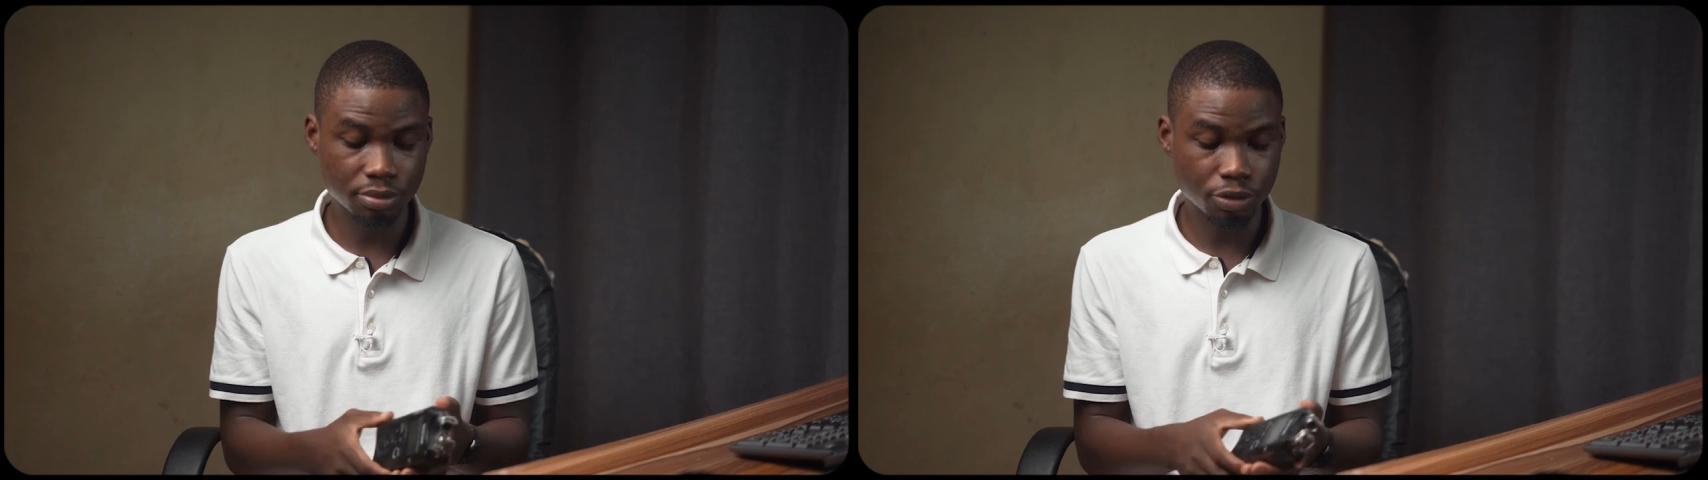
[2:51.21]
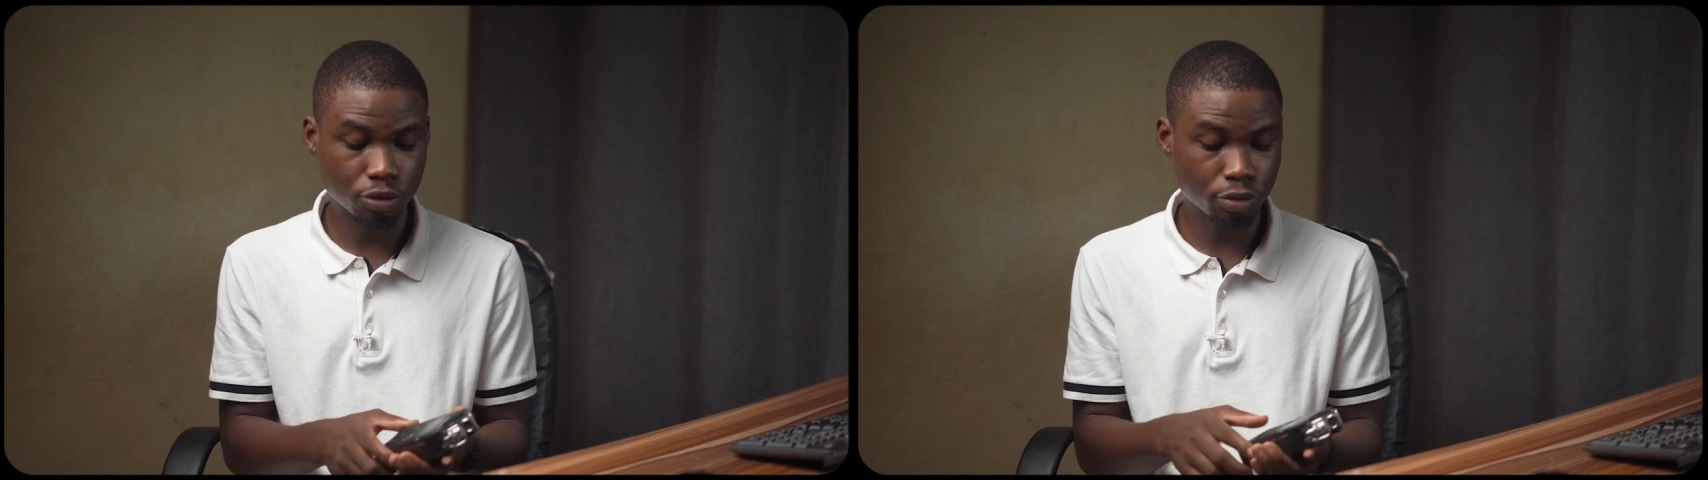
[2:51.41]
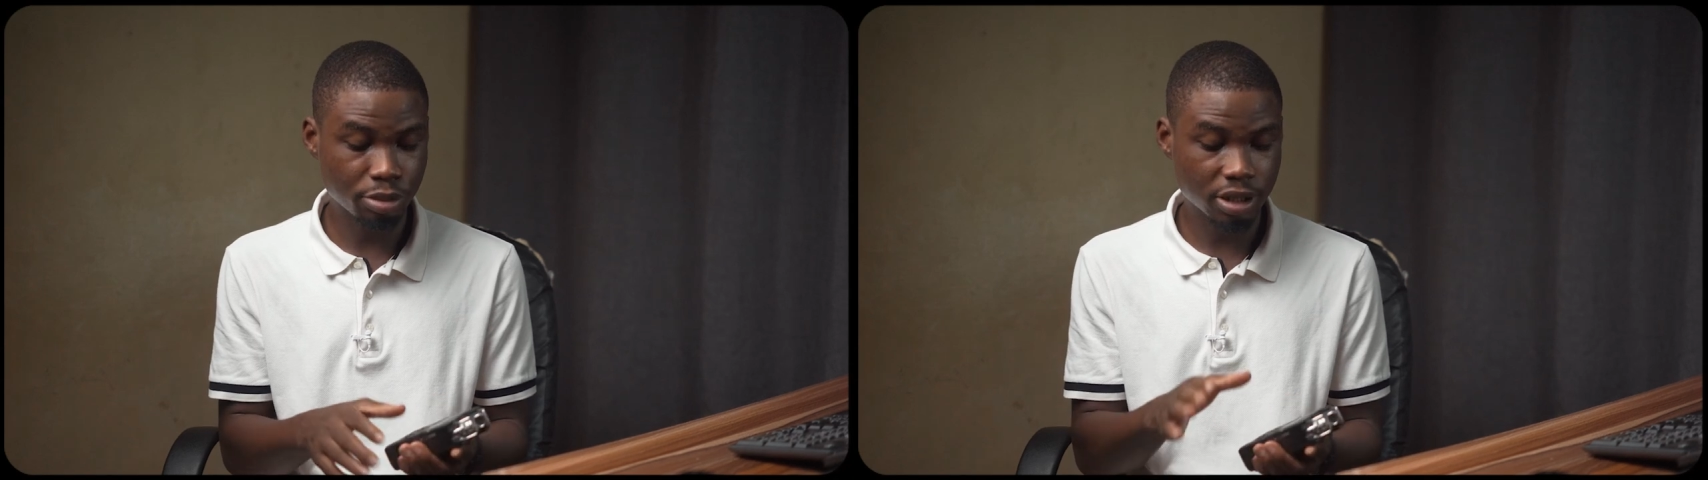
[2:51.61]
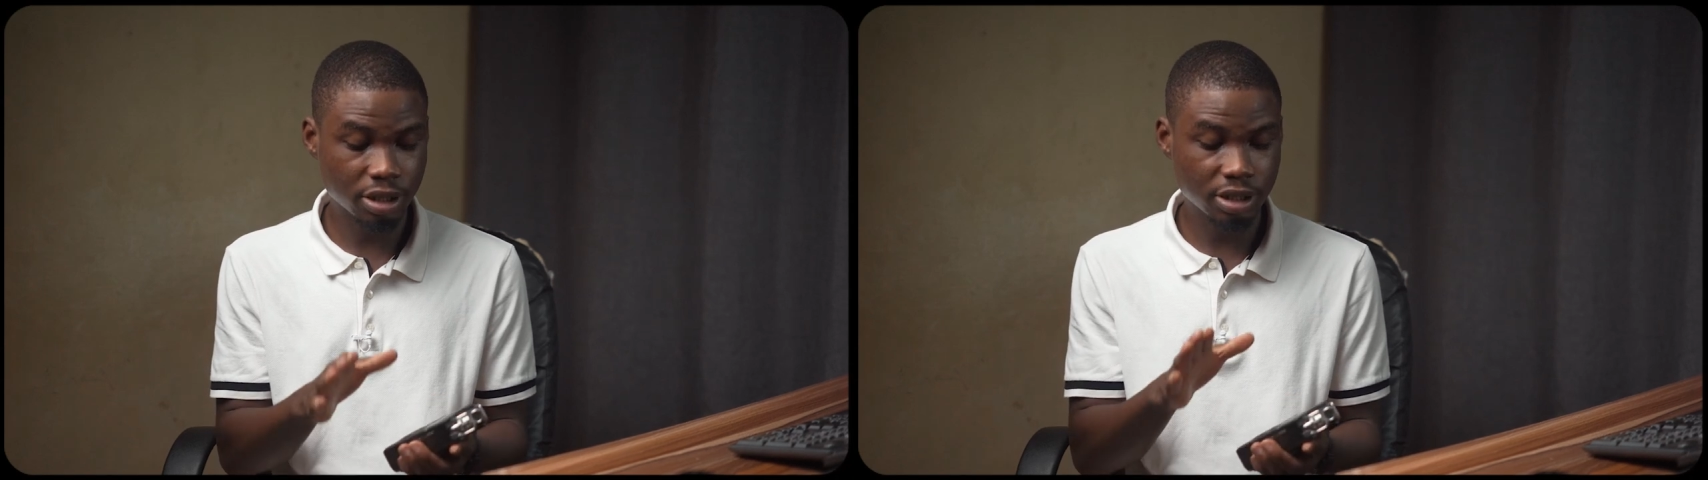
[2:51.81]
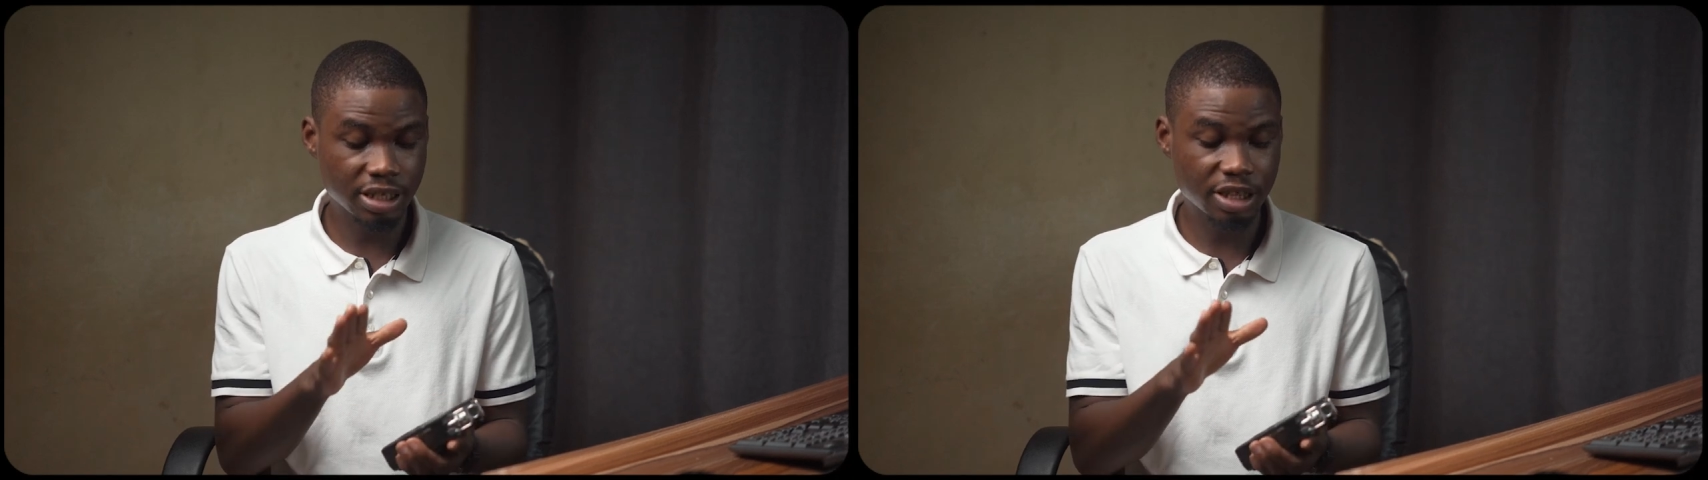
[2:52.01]
So
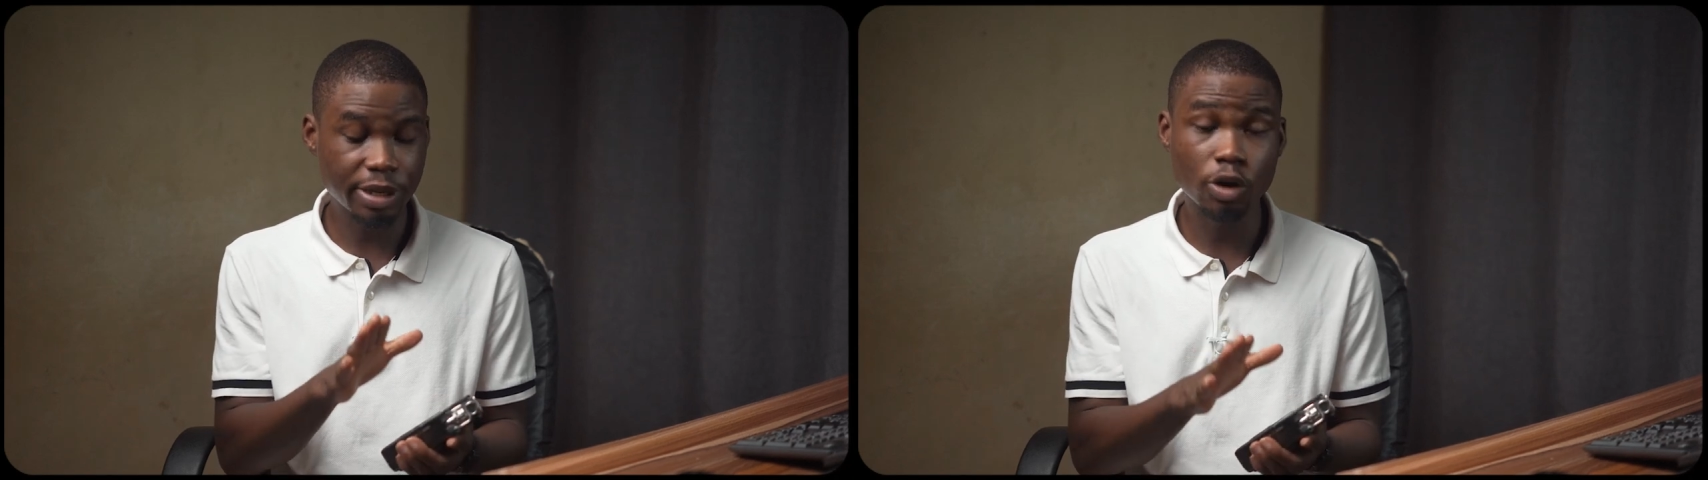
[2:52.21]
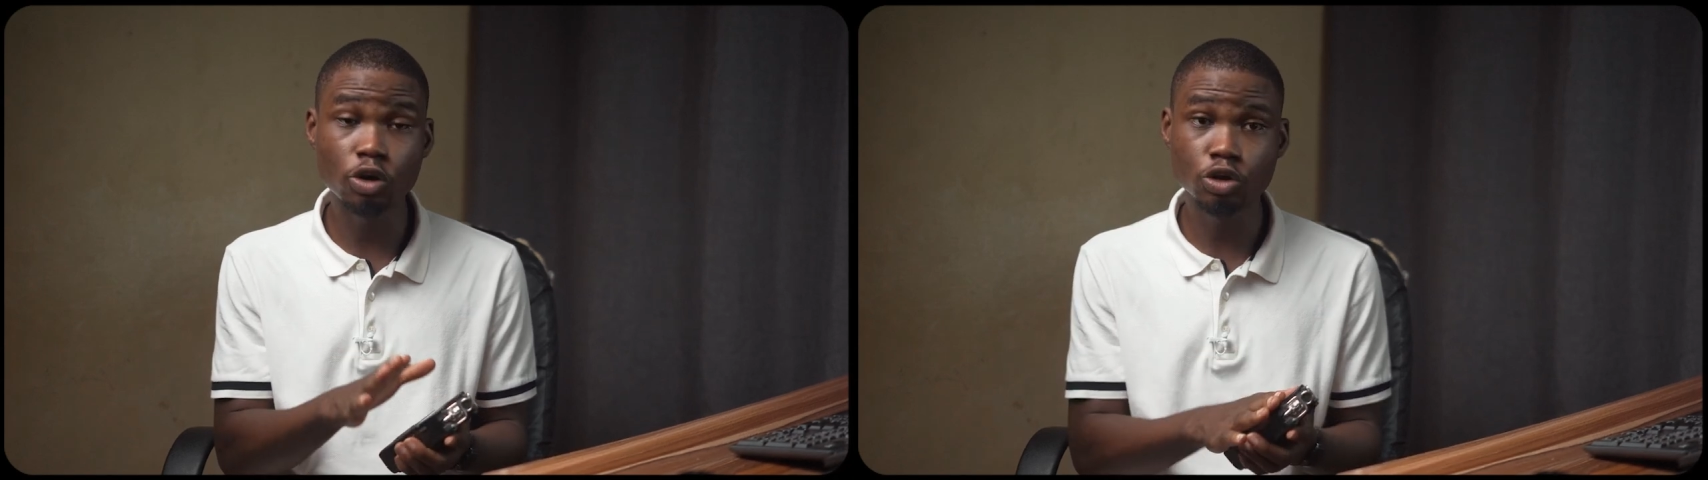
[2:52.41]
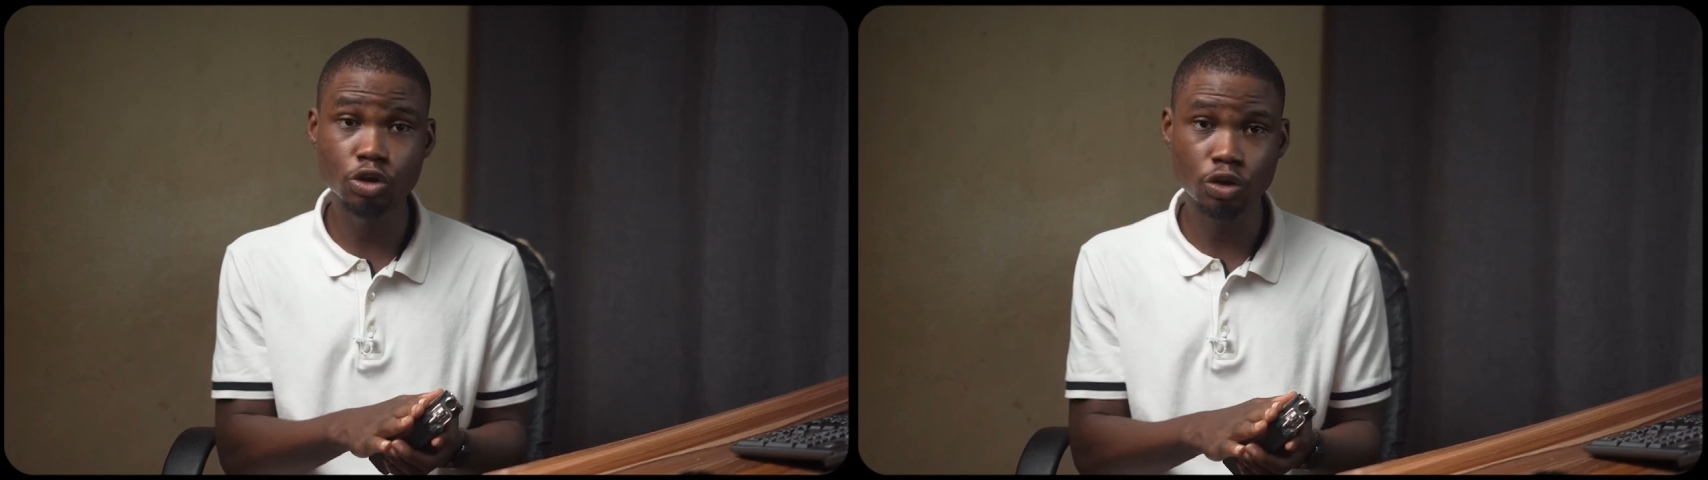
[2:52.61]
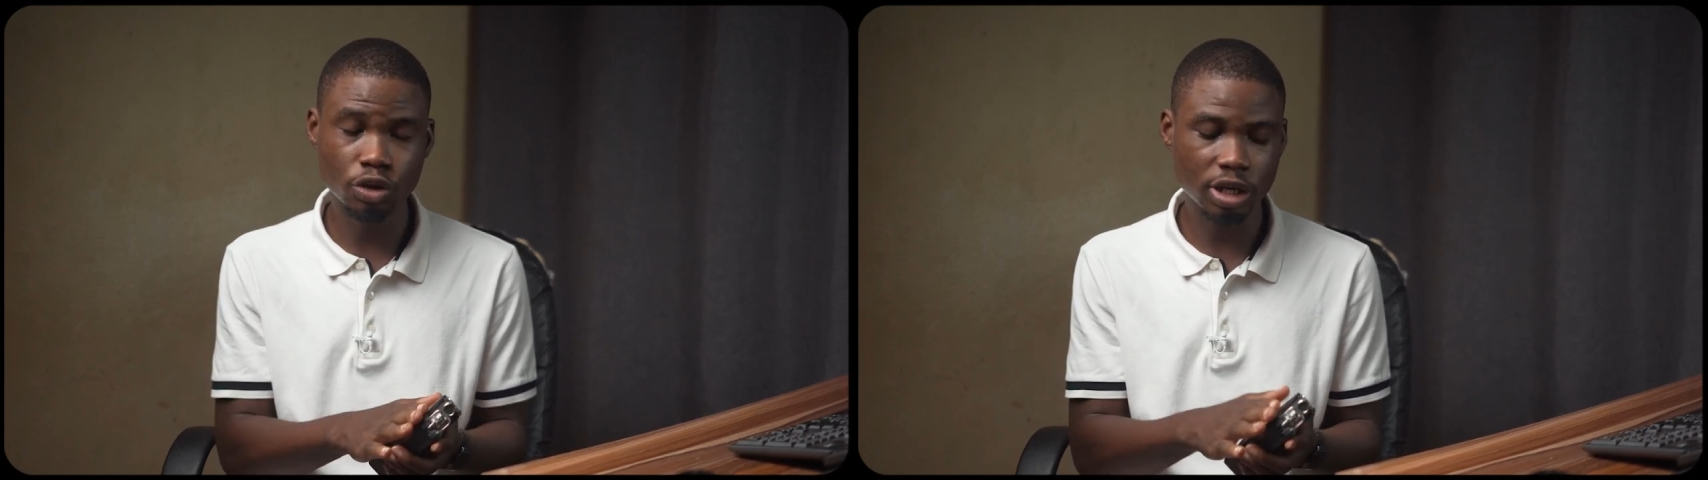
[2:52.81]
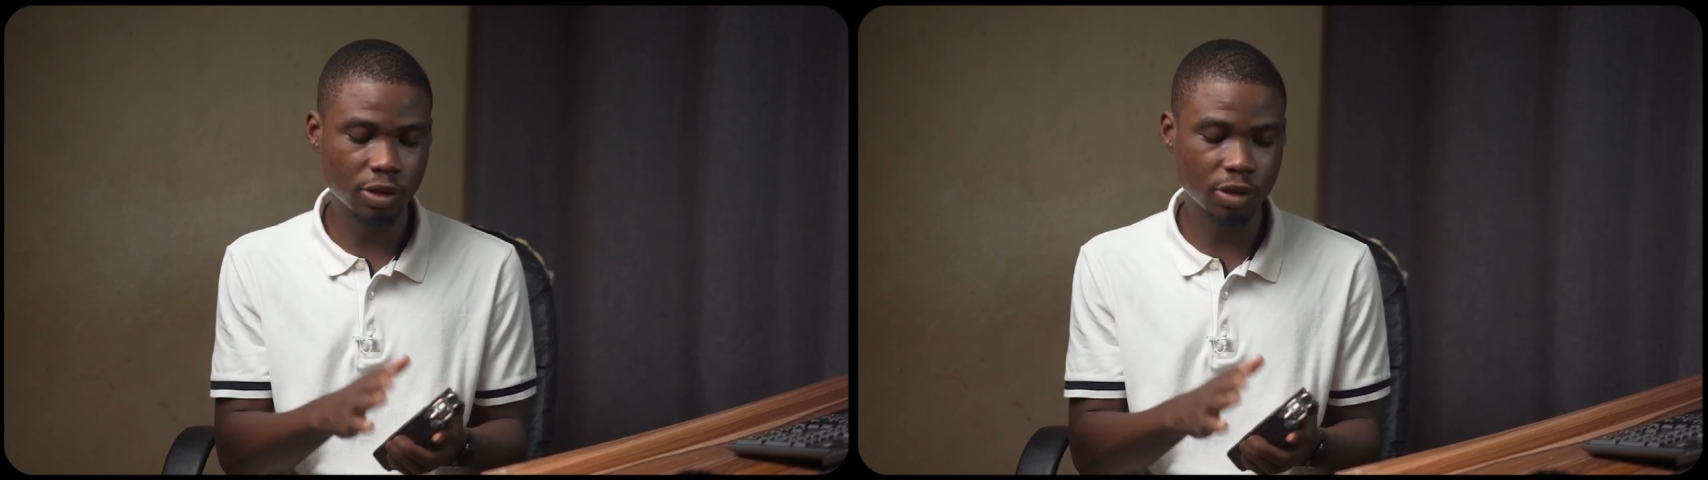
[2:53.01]
basically, this is my audio recorder.